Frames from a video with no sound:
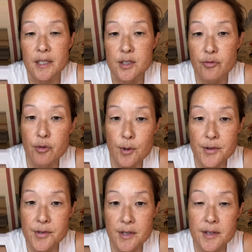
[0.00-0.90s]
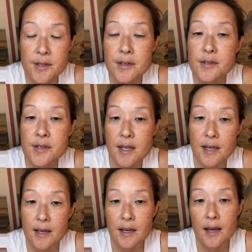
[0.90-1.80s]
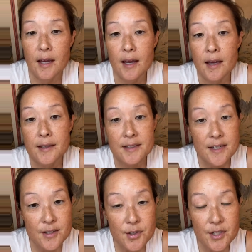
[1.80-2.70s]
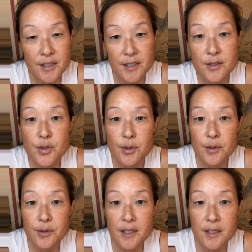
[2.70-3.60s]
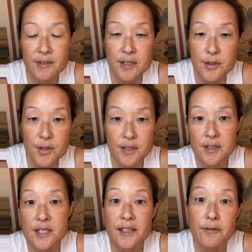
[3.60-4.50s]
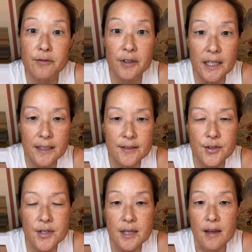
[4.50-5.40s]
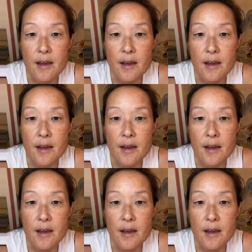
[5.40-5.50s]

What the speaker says: Divorce is an incident, or not even an incident, an event